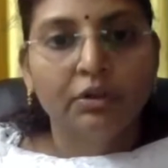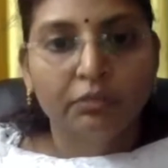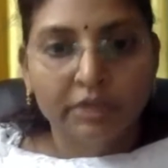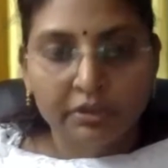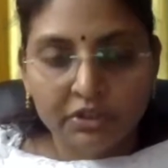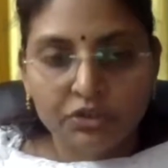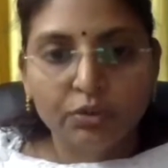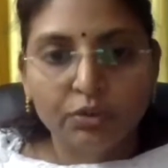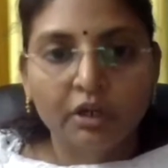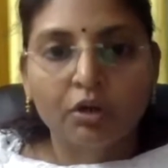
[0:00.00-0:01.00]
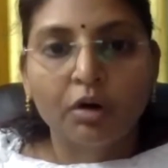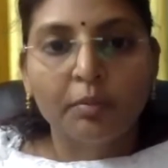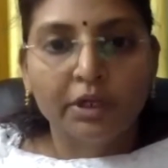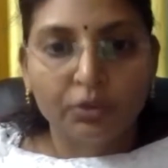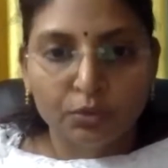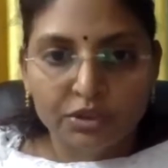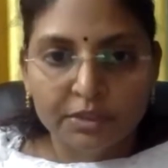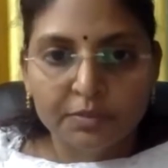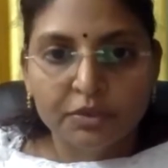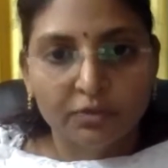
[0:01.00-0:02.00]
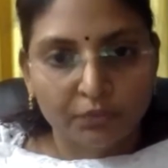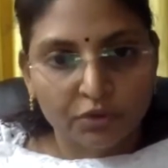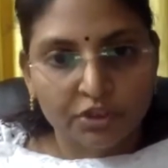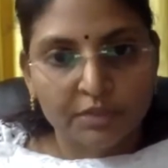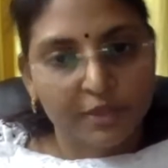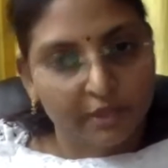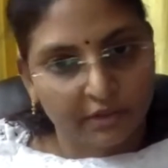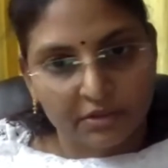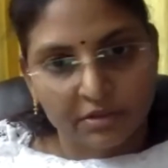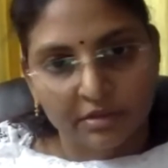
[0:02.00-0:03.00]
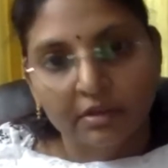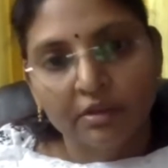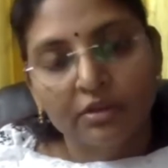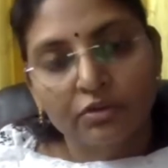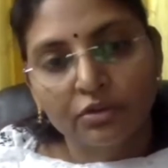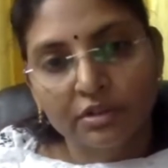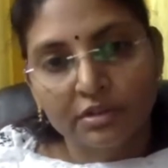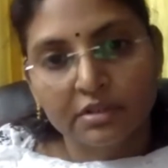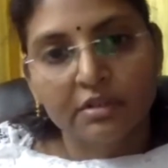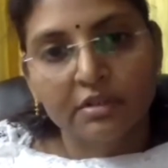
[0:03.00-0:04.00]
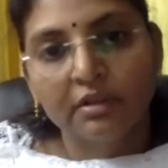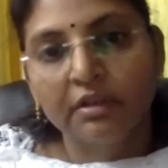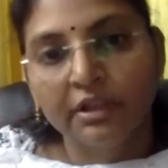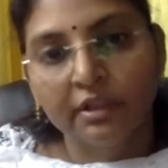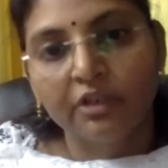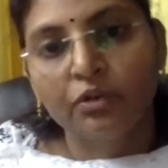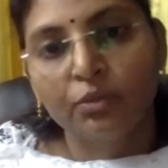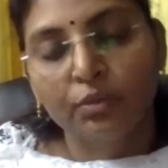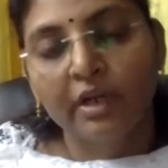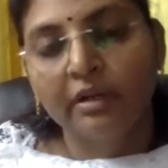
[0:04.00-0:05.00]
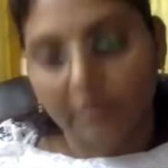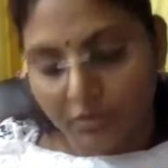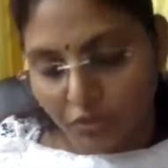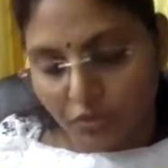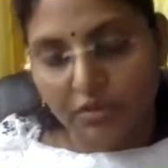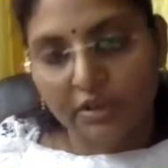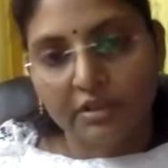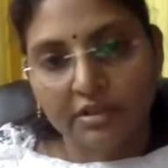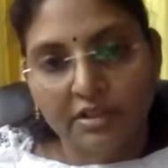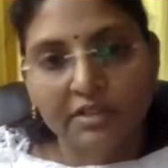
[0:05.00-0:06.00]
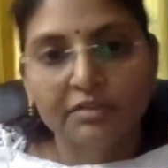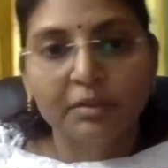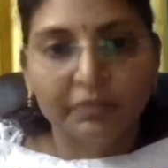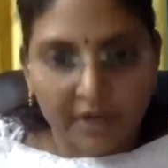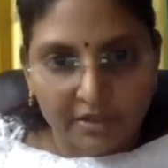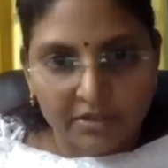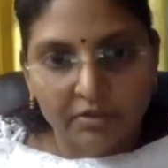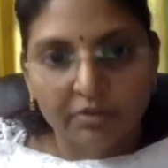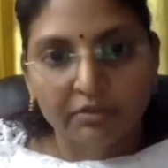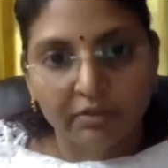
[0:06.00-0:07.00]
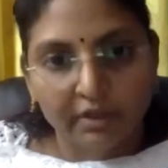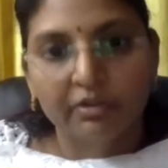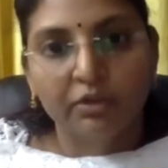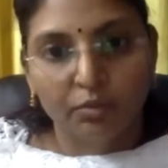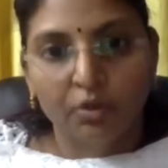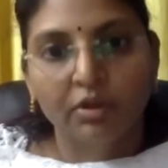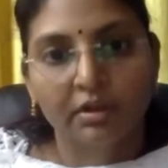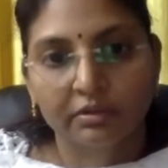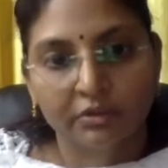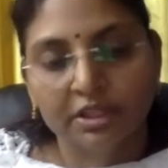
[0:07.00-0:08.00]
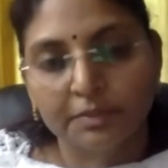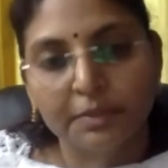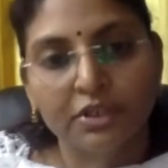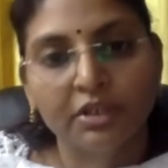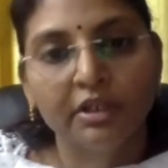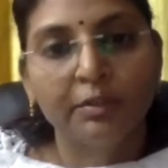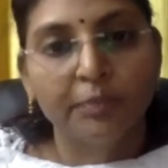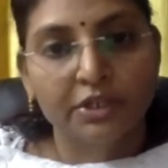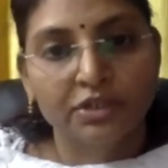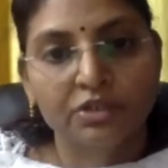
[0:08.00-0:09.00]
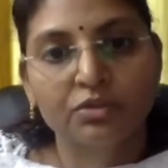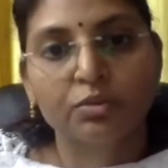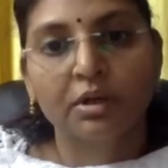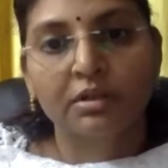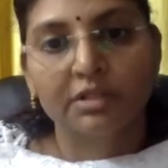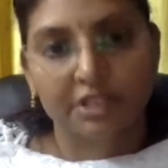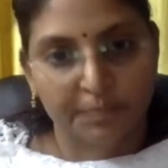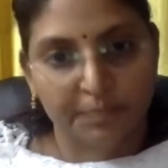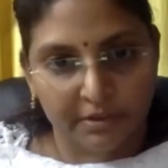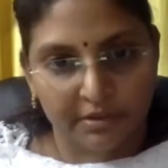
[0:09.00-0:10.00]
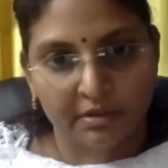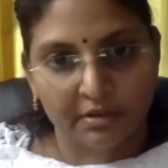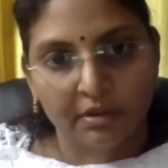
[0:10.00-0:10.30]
in which you can accommodate 2 chips or 4 chips like that, sir. So this is here in Trunat, usually the results will be fast whenever you want. So especially in patients who are the suspects.